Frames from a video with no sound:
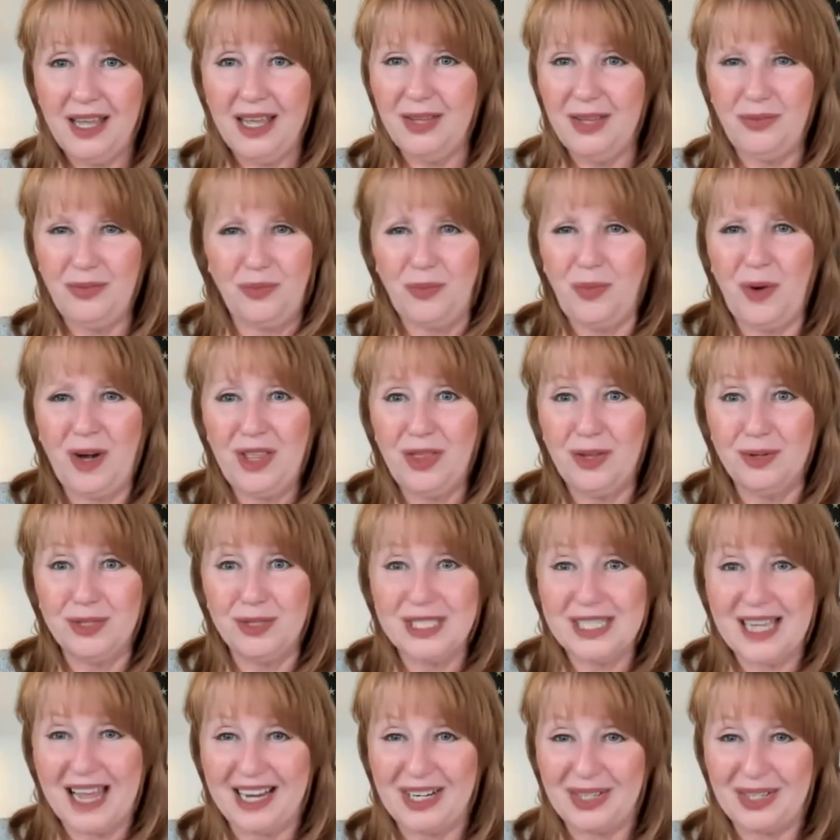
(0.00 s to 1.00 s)
It, one of
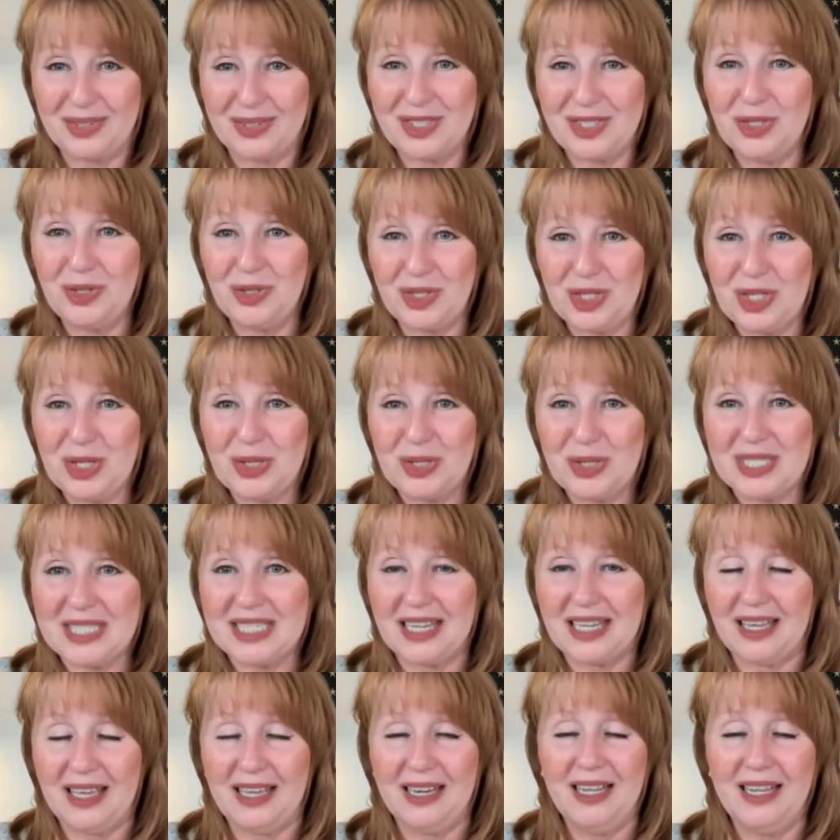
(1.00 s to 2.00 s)
those titles, you'll you'll
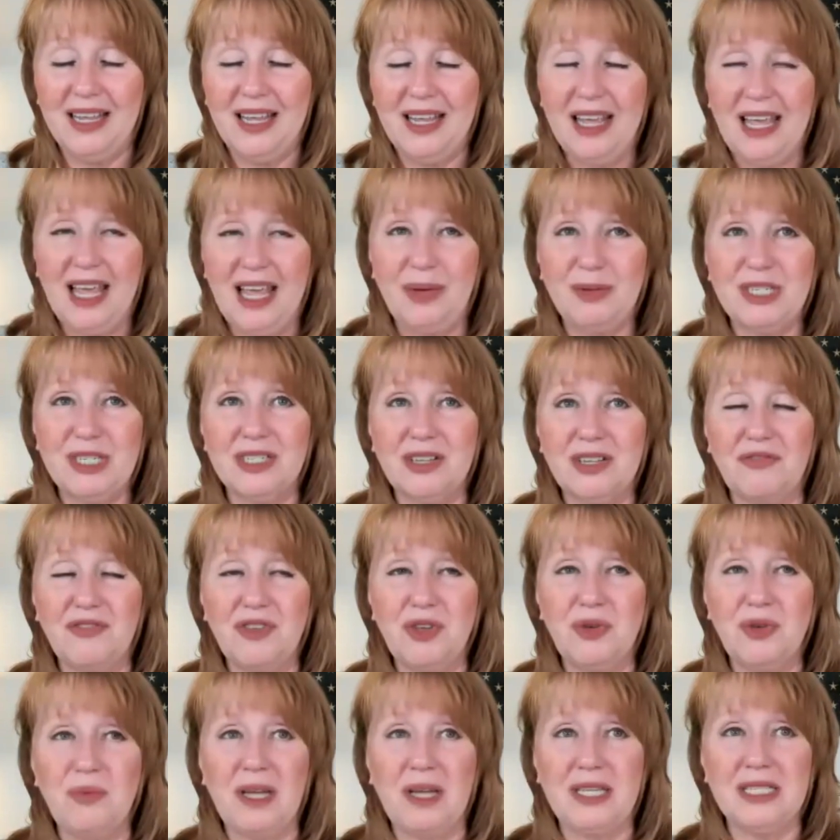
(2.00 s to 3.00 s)
see it. It was just a
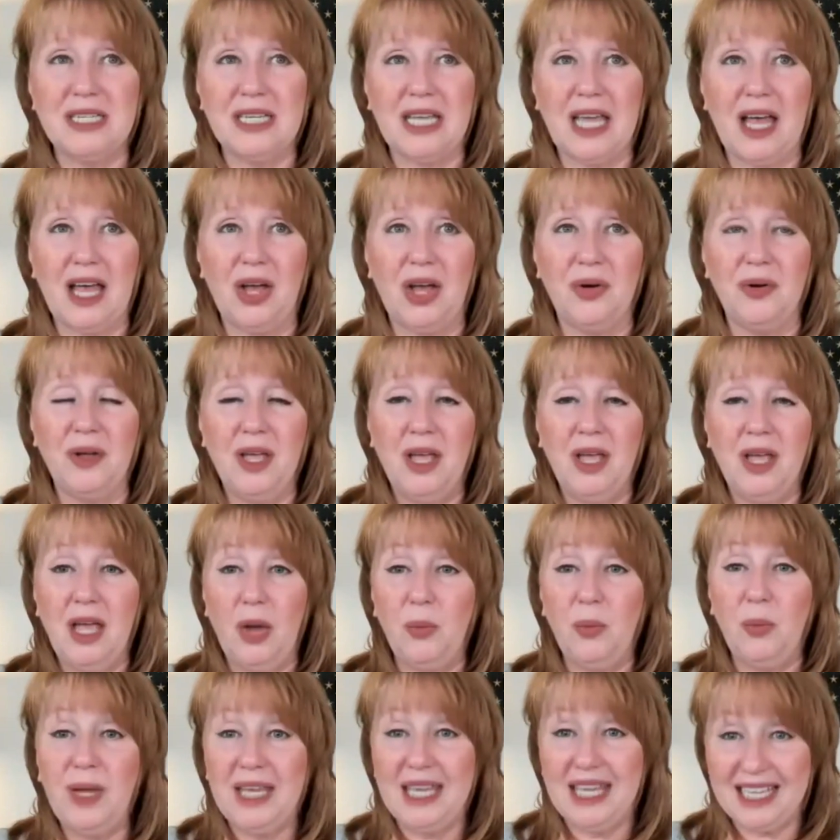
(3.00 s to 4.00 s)
few months ago.
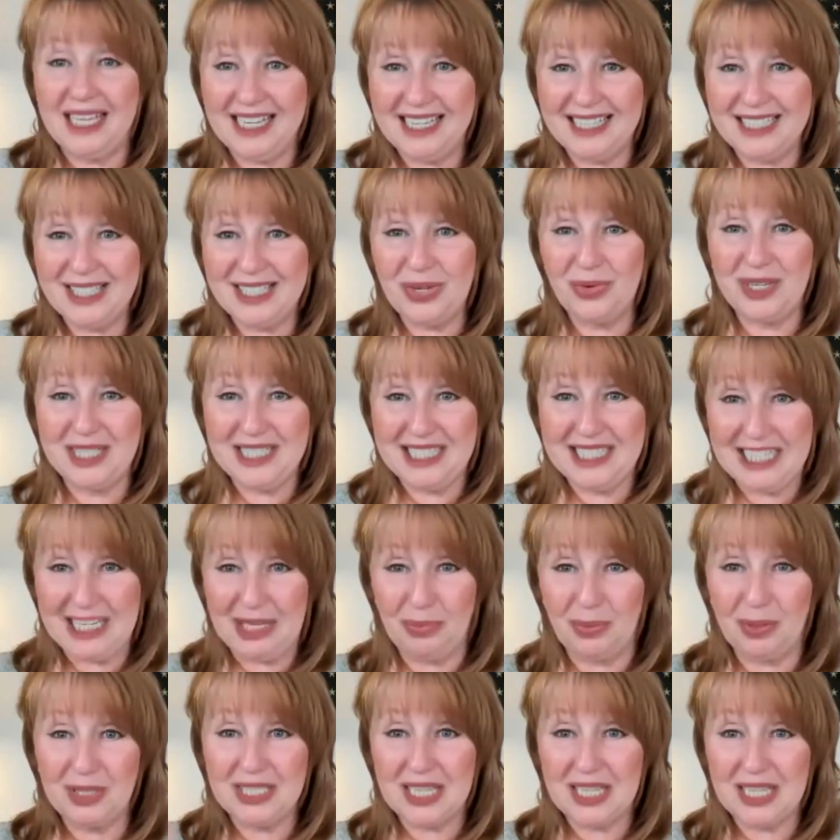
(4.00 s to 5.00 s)
We get into a
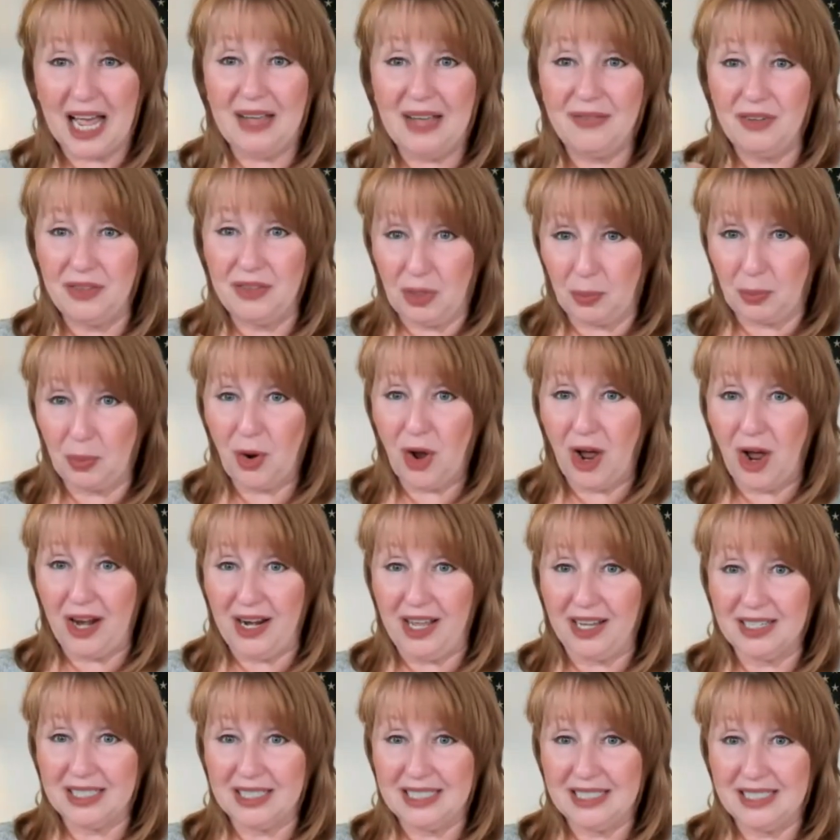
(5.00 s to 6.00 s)
deeper dive of the
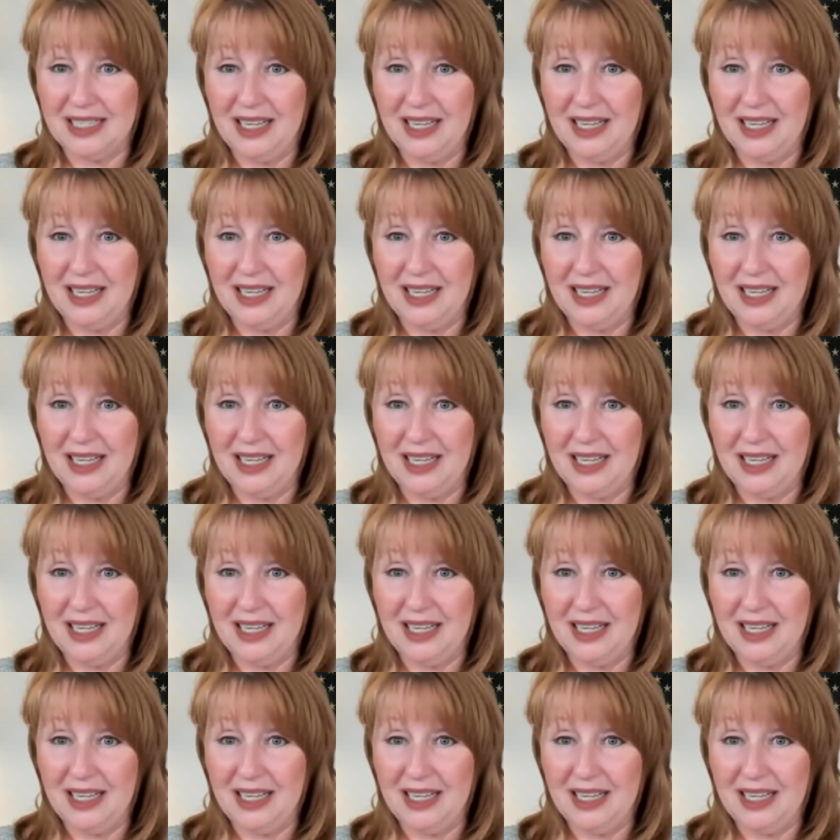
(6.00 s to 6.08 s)
product.